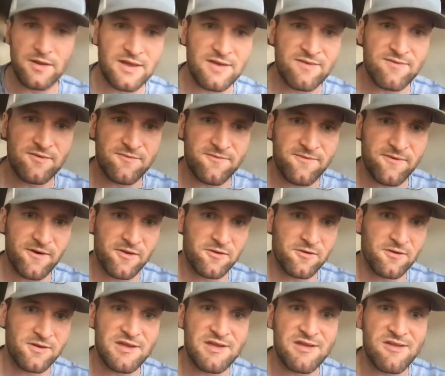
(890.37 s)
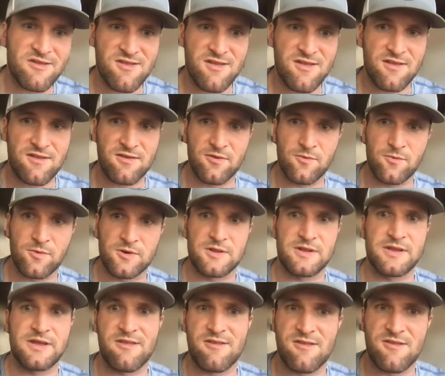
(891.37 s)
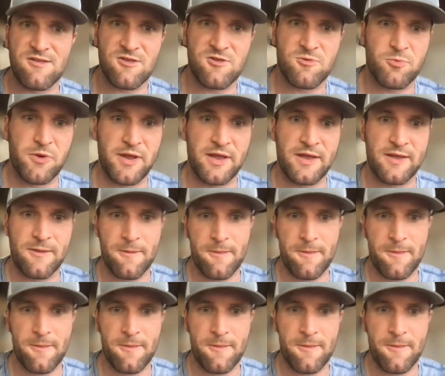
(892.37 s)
even farther east into the Woodlands in Spring.